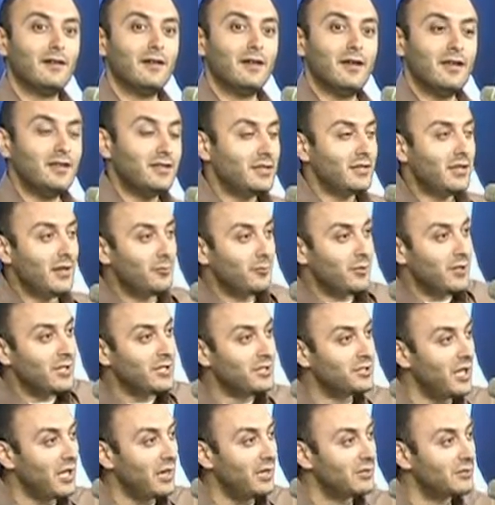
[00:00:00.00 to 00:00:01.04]
He says, I'm really
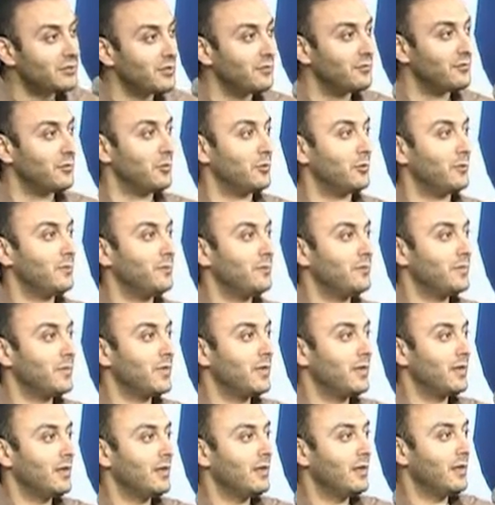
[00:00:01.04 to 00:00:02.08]
jealous of you.
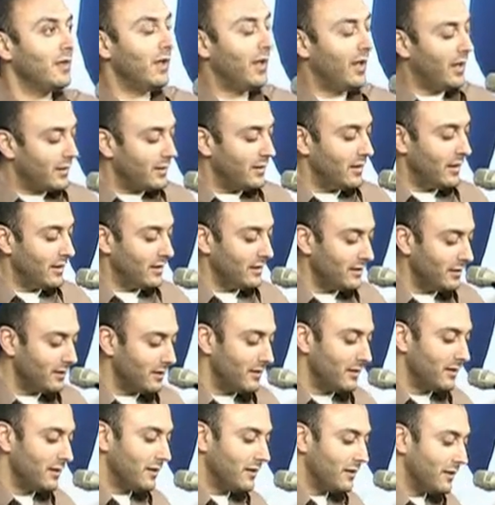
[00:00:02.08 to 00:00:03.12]
And then
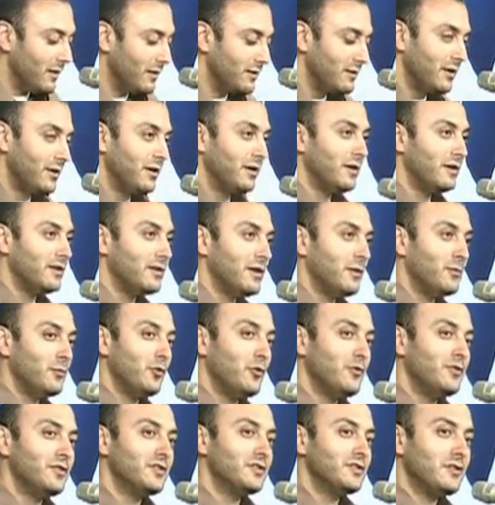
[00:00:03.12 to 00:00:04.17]
the
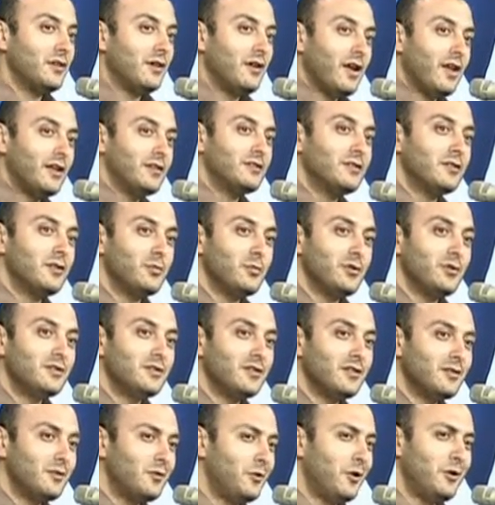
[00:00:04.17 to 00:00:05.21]
movie star answered. The priest
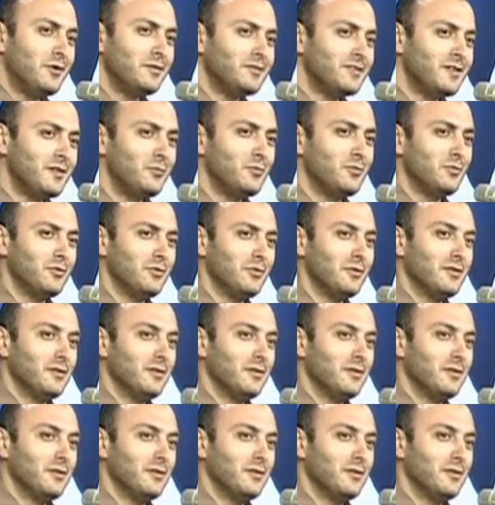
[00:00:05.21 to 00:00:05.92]
says, oh, it's simple.